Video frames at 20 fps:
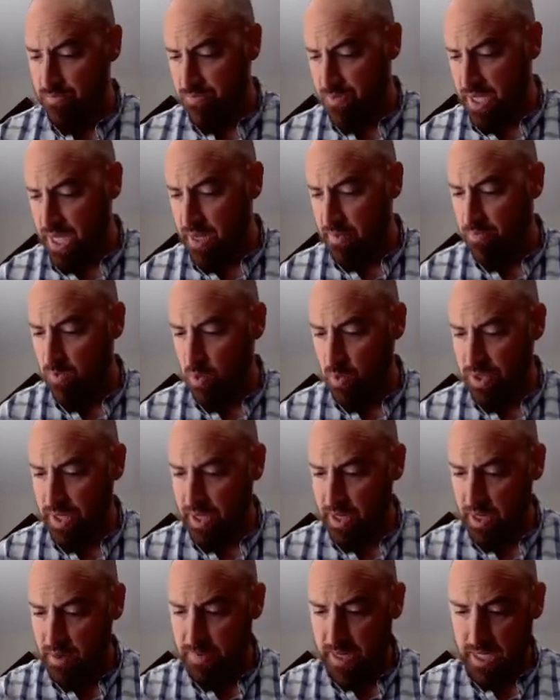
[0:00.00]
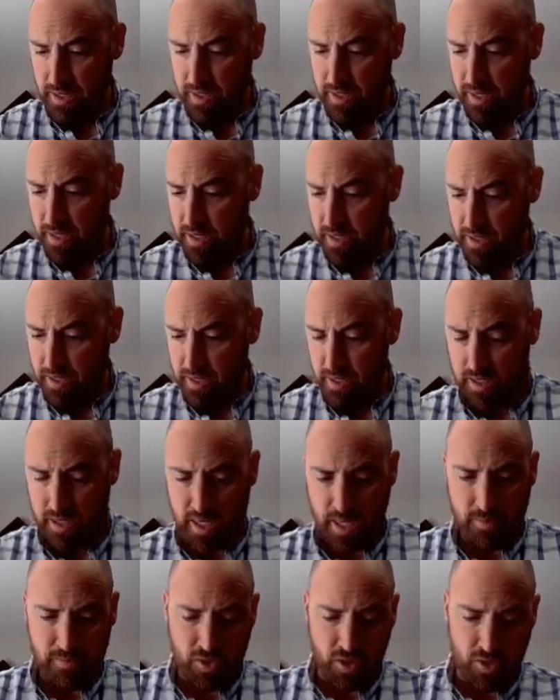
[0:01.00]
Okay, only care about uh,
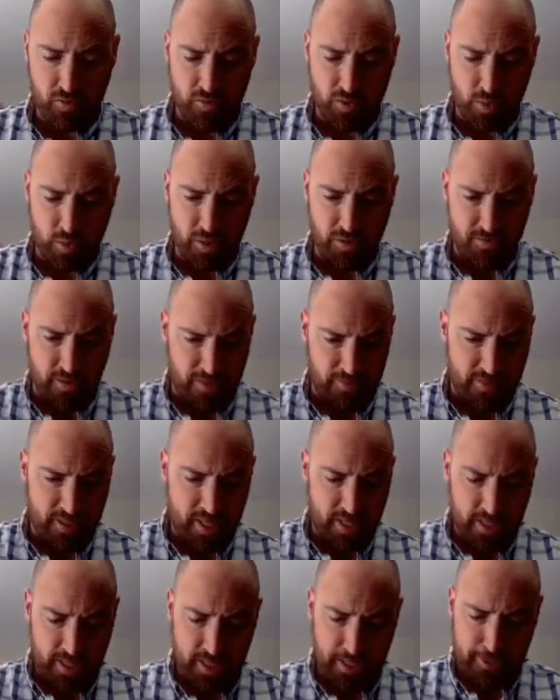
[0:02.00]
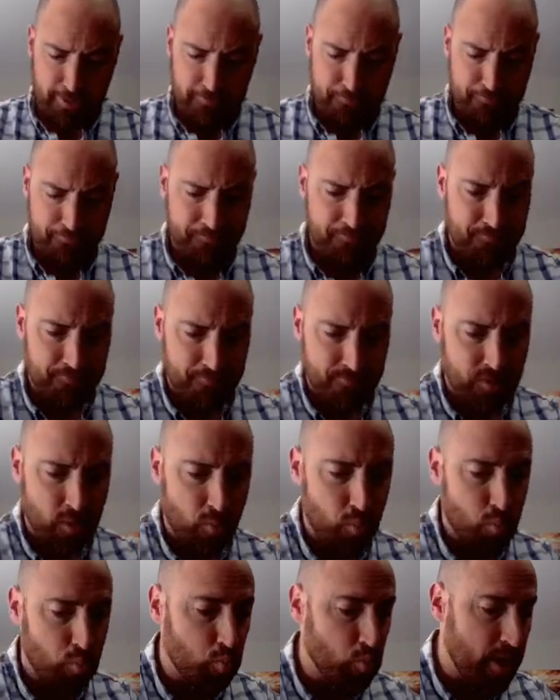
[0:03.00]
uncommons over 25 cents,
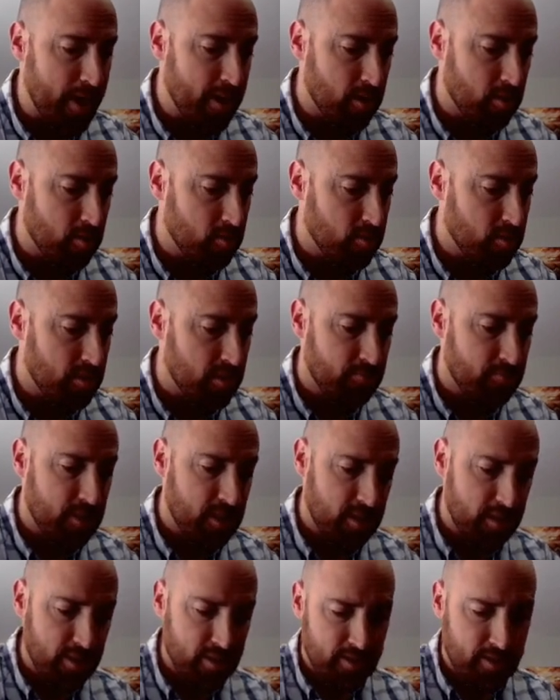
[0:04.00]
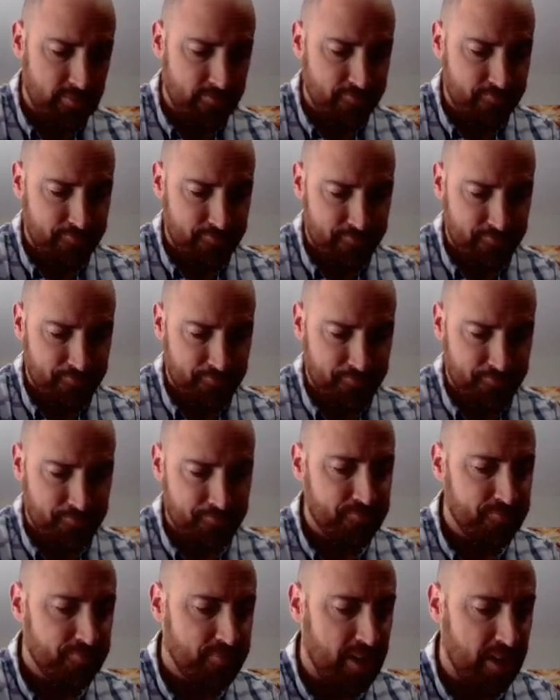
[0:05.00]
rares and mythics,
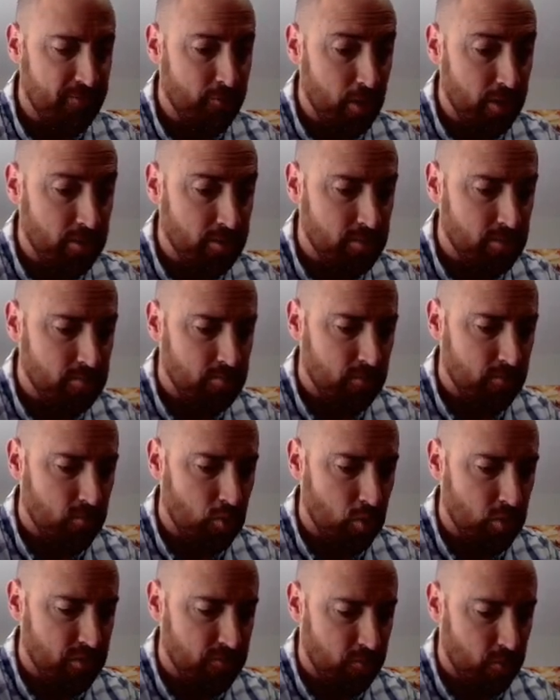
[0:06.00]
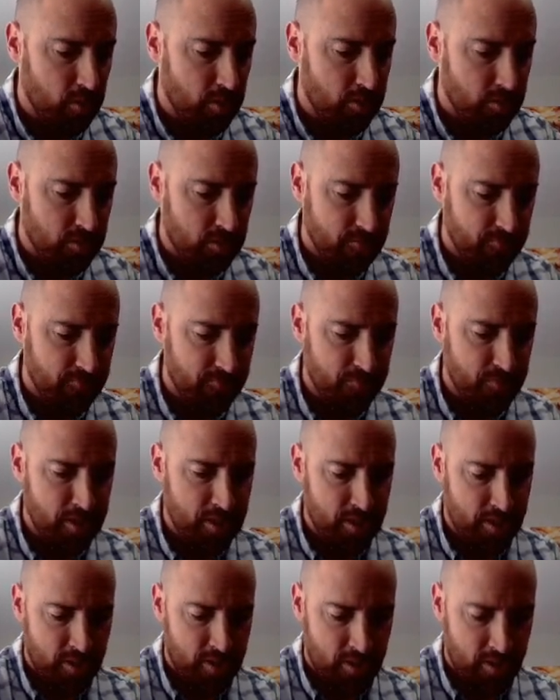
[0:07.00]
and foils. Of course, foils.
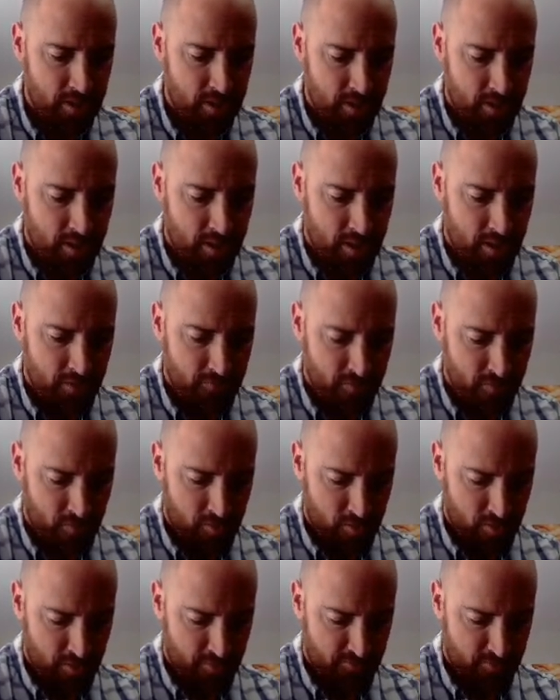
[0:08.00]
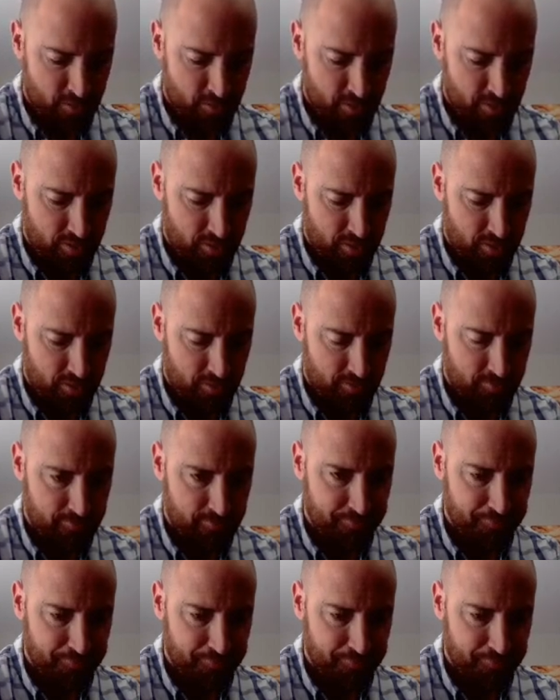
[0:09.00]
Of course, foils.